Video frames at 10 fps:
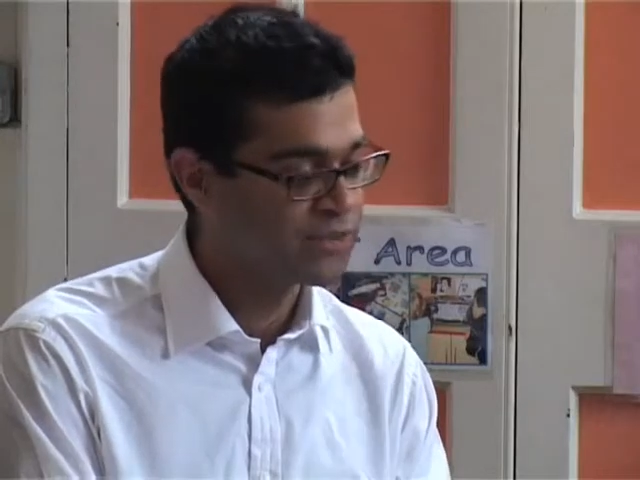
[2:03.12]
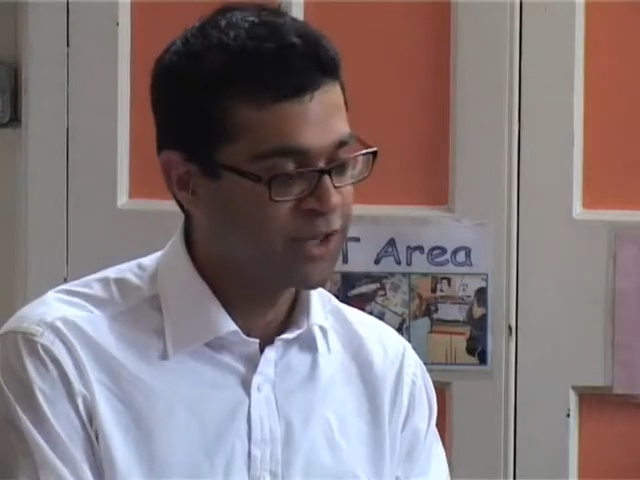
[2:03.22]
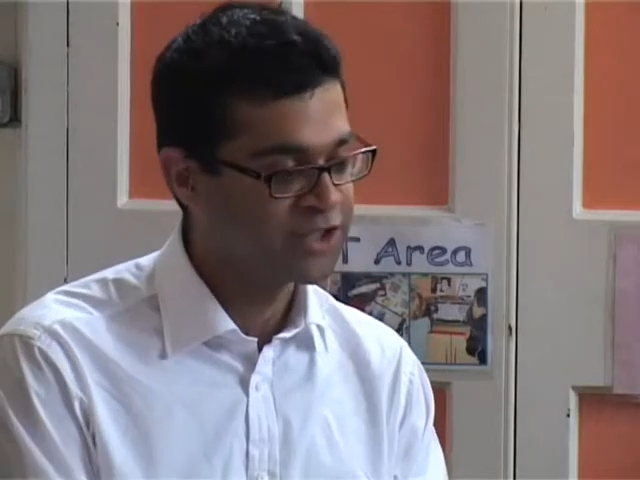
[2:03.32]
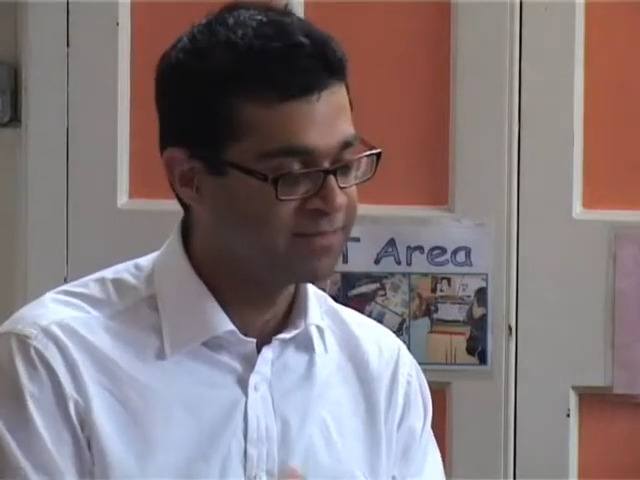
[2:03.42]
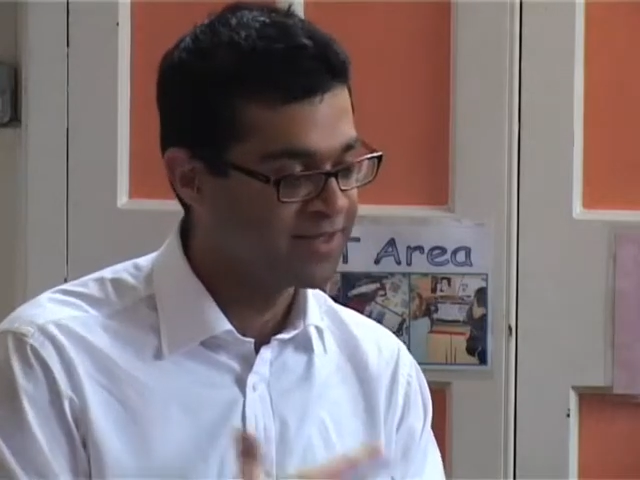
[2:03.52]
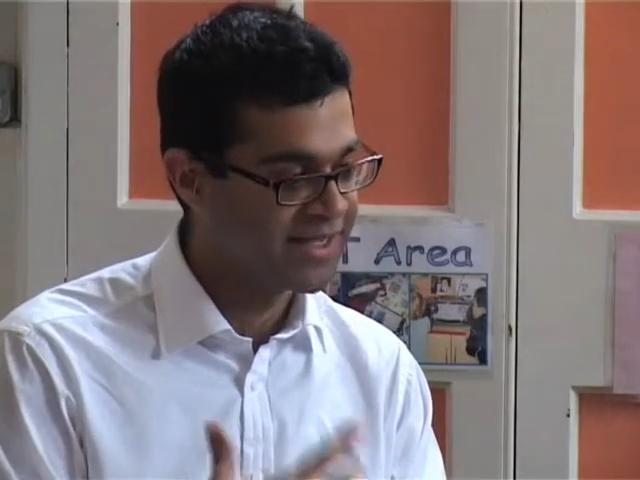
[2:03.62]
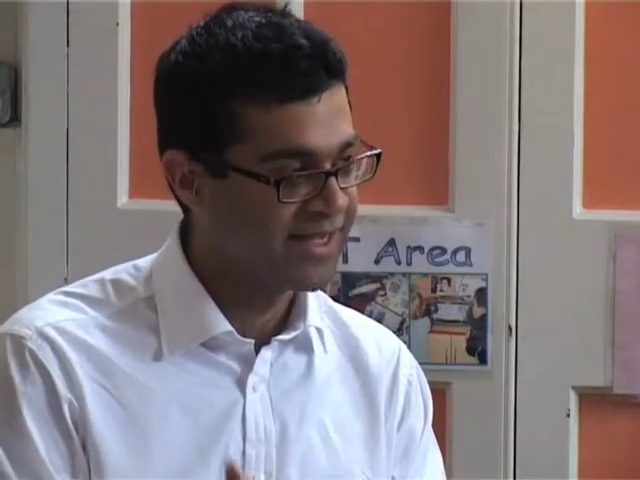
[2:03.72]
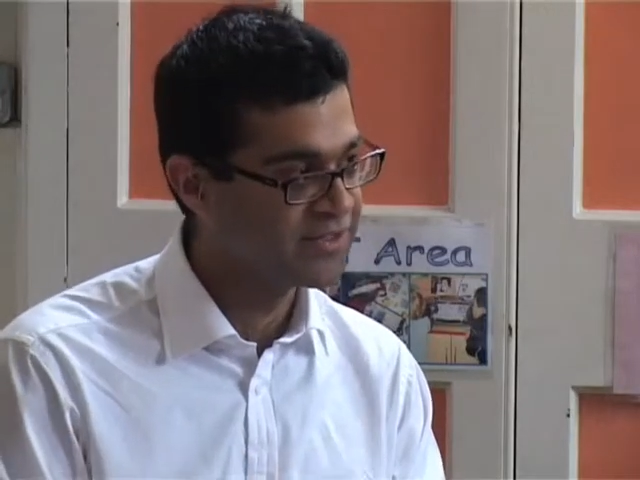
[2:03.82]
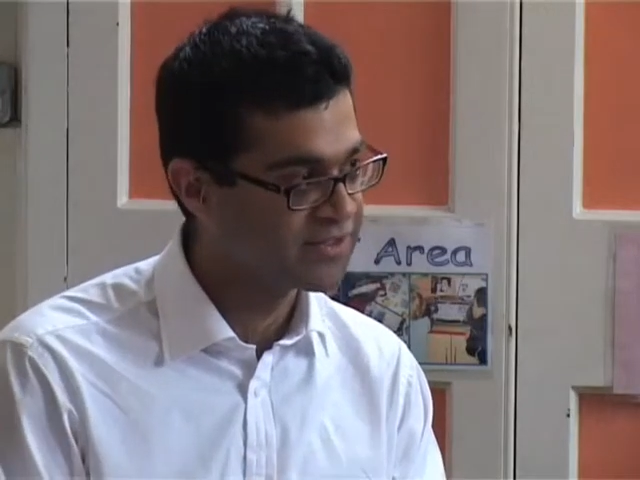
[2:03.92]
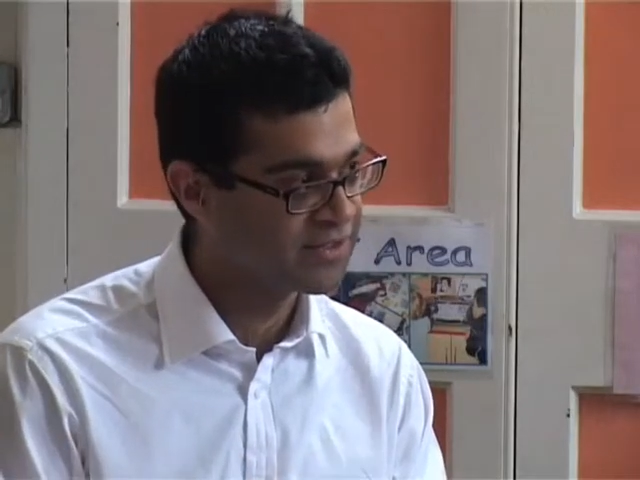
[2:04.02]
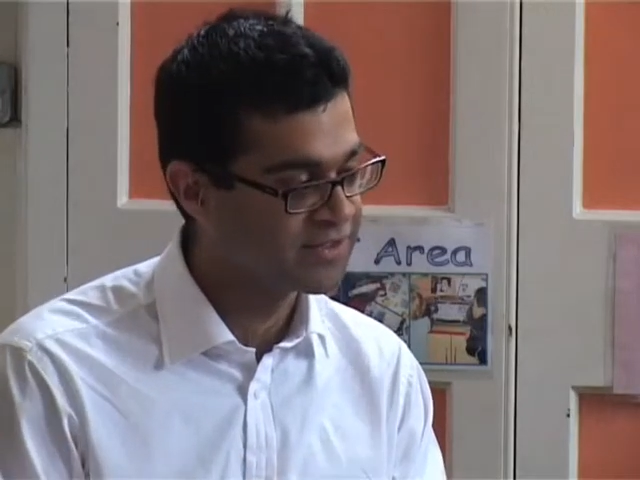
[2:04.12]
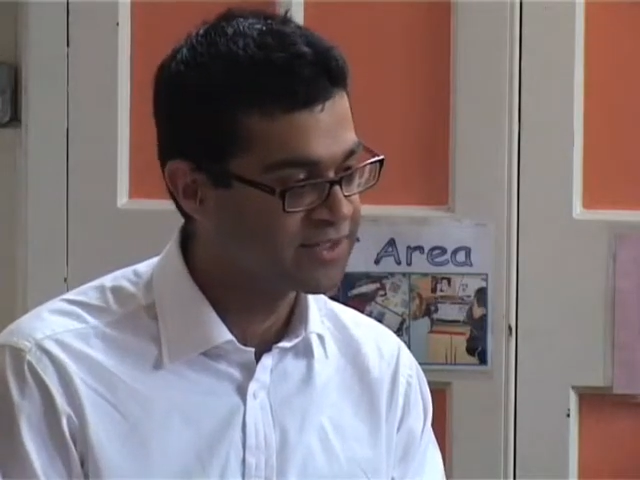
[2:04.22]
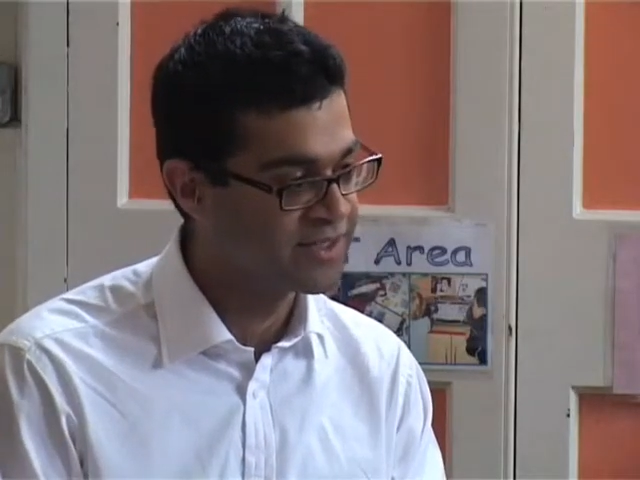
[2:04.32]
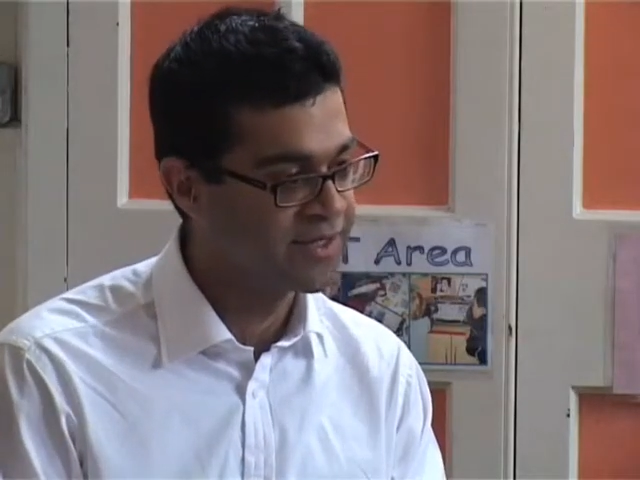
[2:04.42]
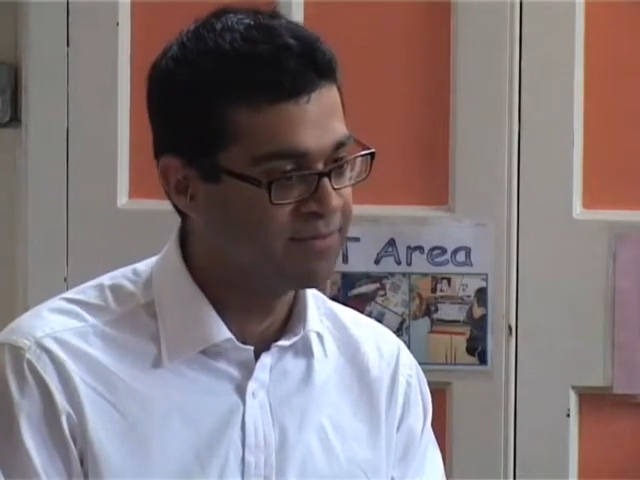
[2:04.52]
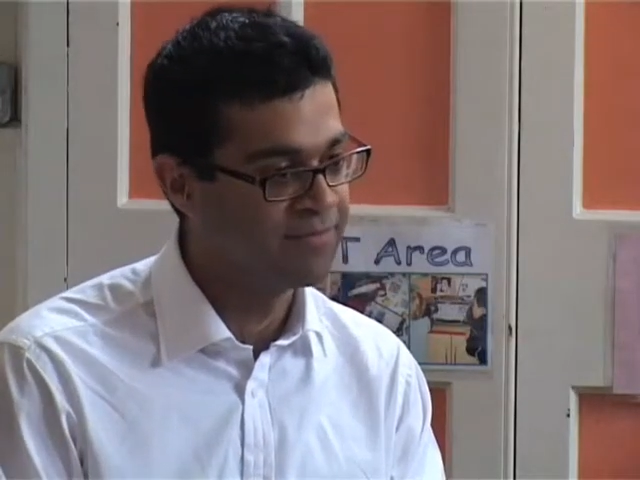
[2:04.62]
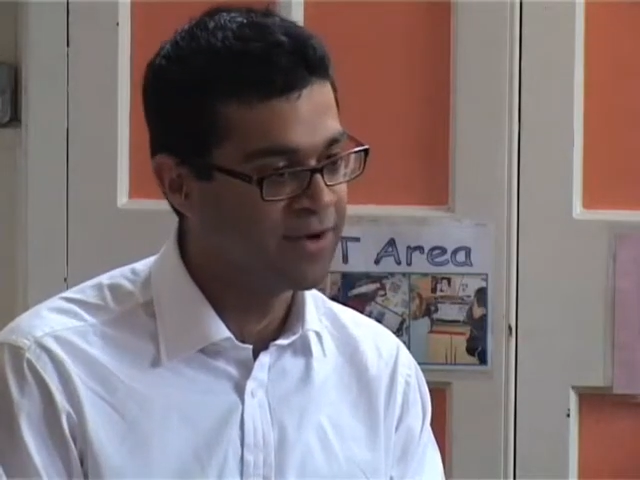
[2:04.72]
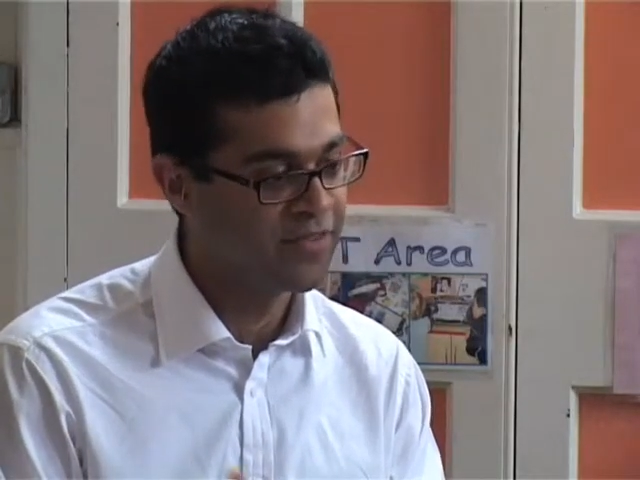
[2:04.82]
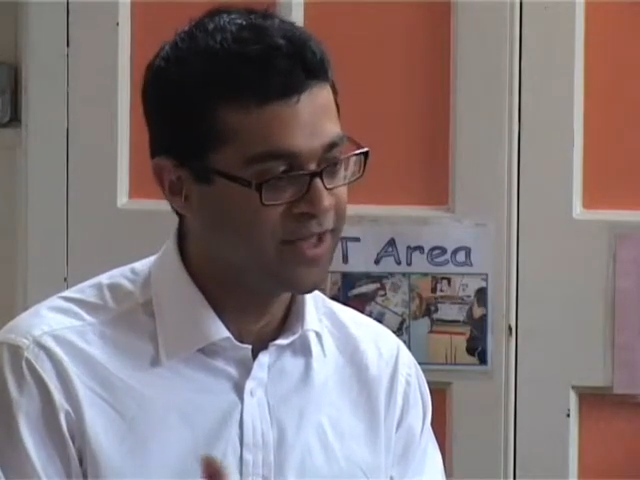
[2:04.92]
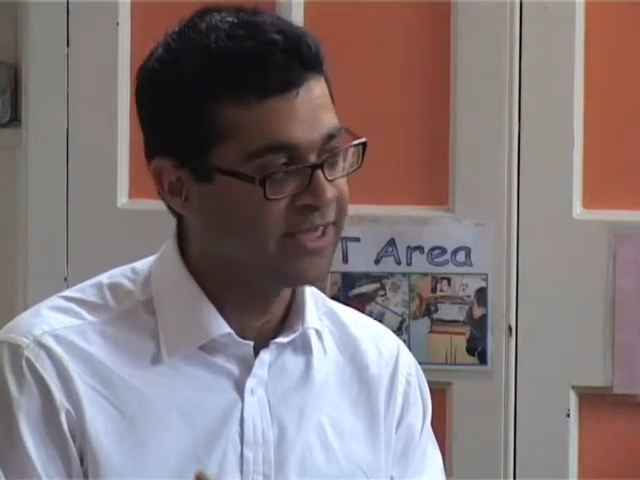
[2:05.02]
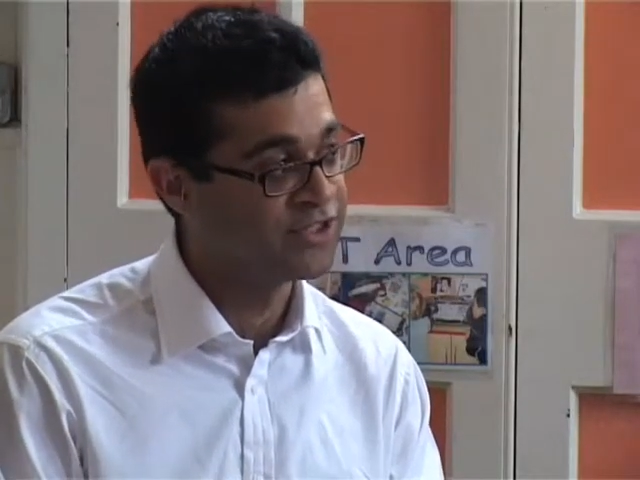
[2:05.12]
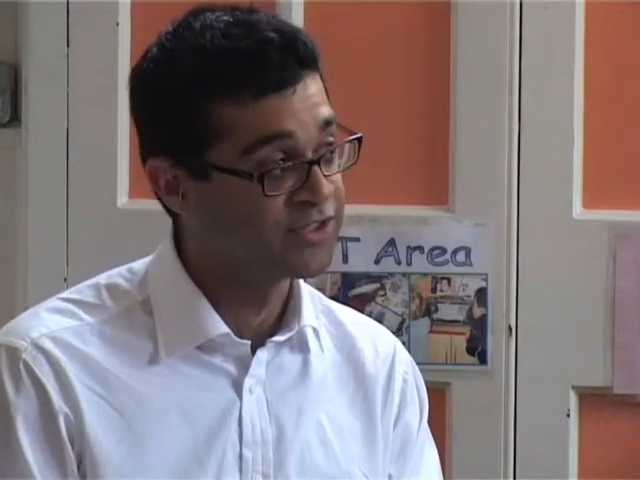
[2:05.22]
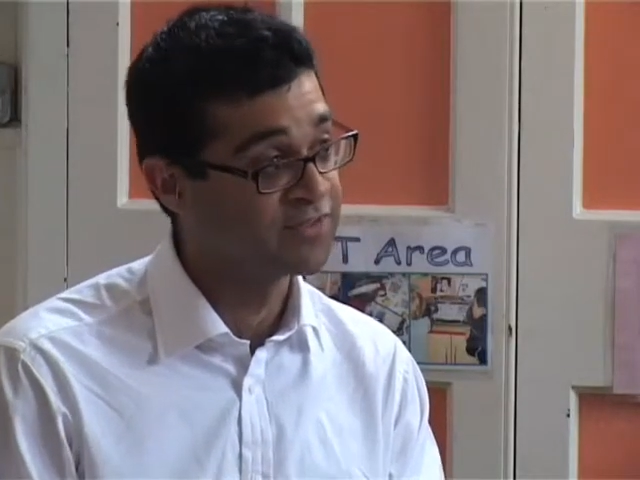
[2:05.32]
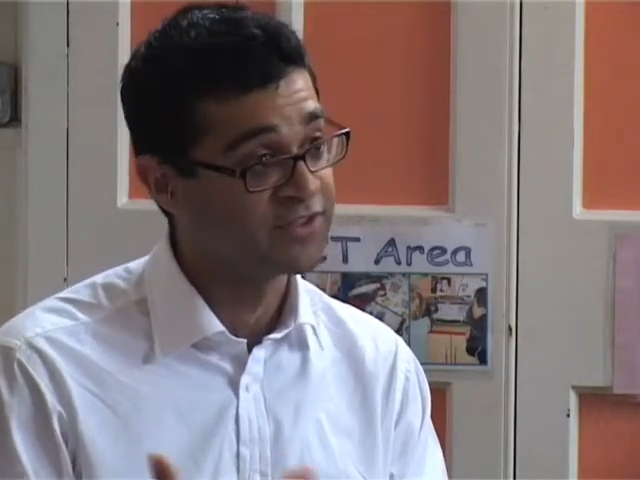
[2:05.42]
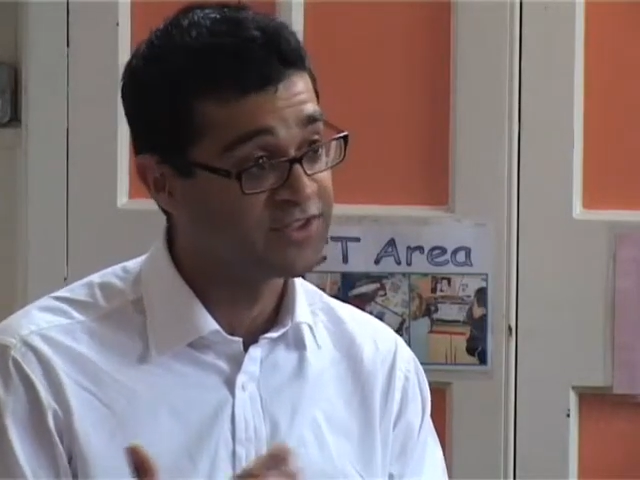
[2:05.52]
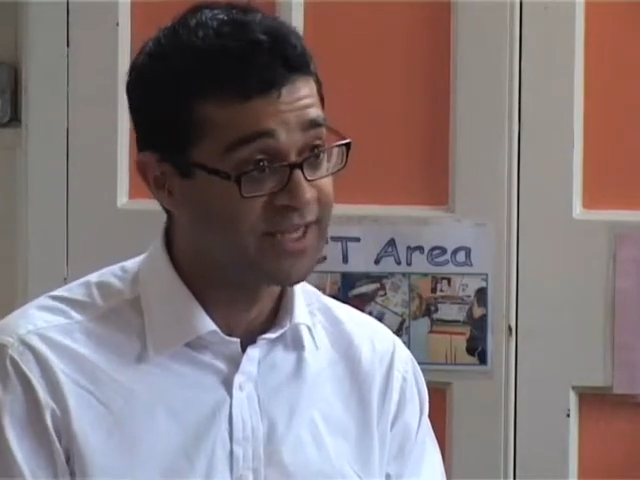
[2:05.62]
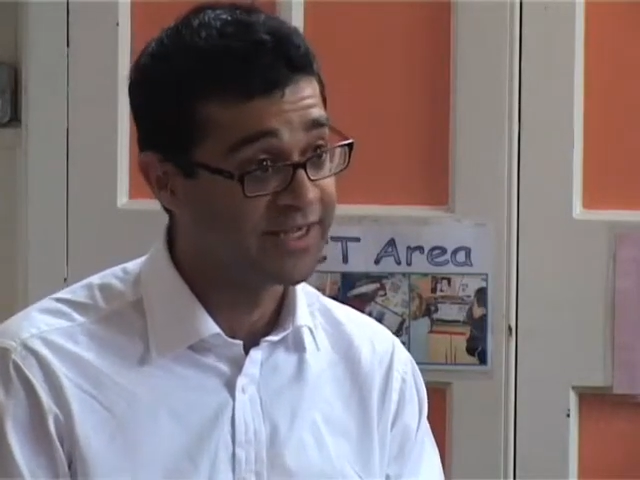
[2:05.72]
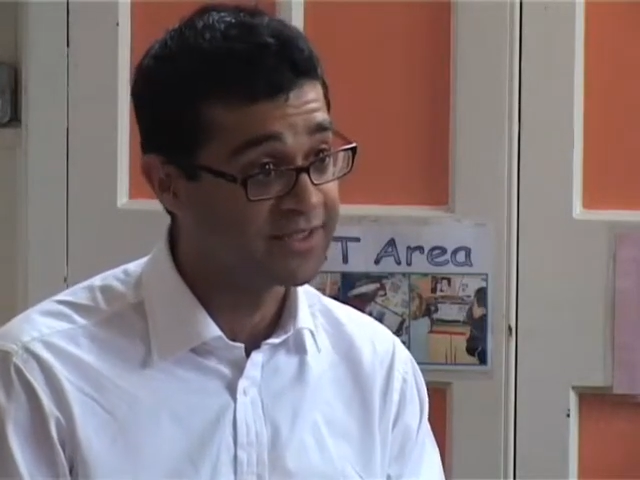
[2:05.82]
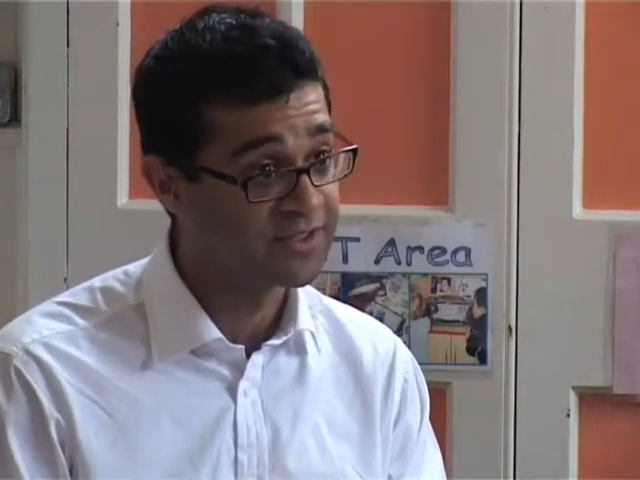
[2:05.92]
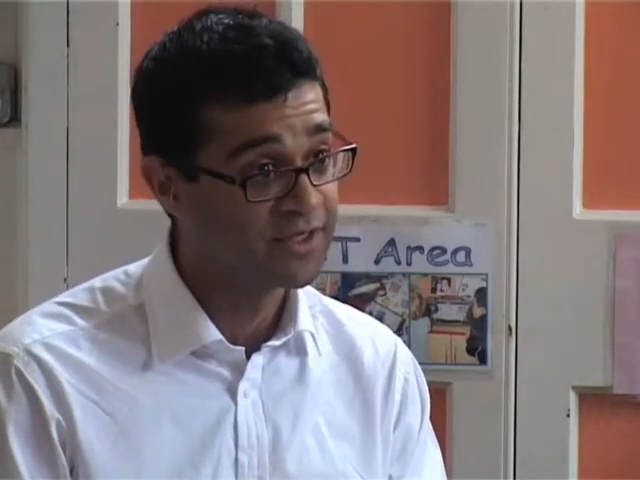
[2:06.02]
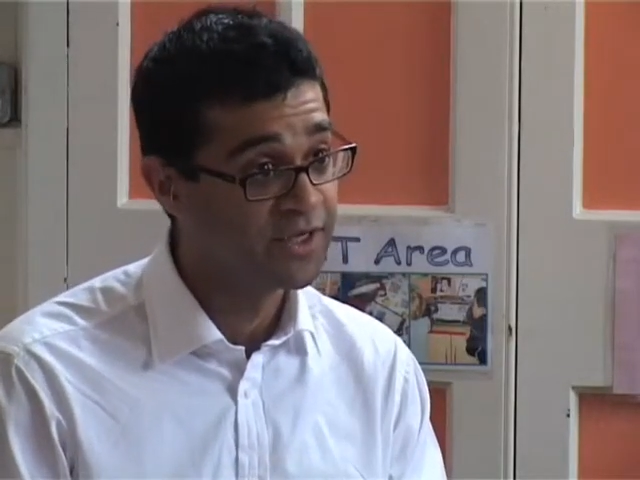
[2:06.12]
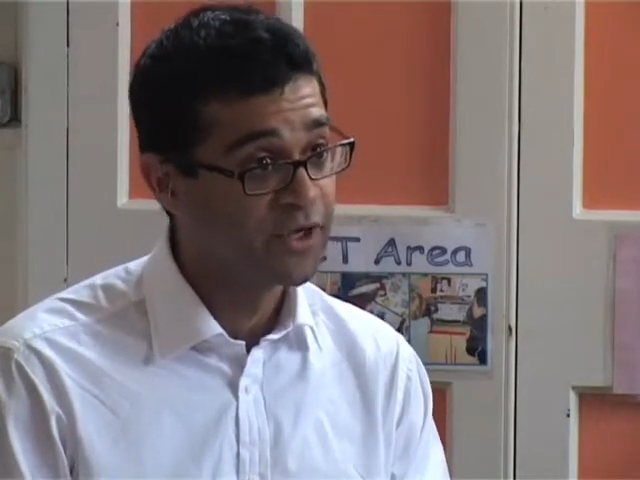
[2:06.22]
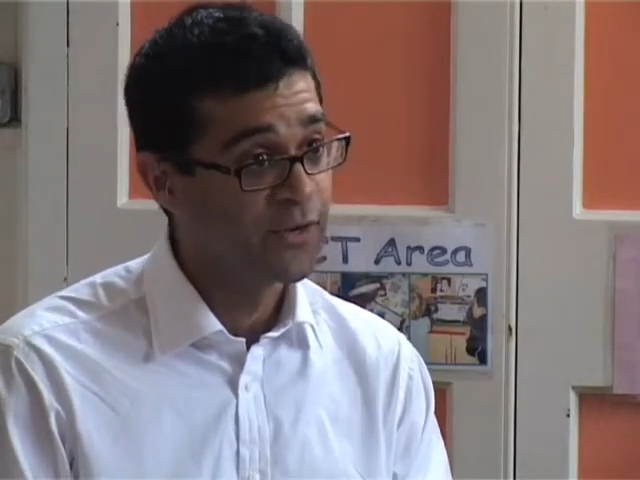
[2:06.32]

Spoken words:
So why should it be the case that other agents of the state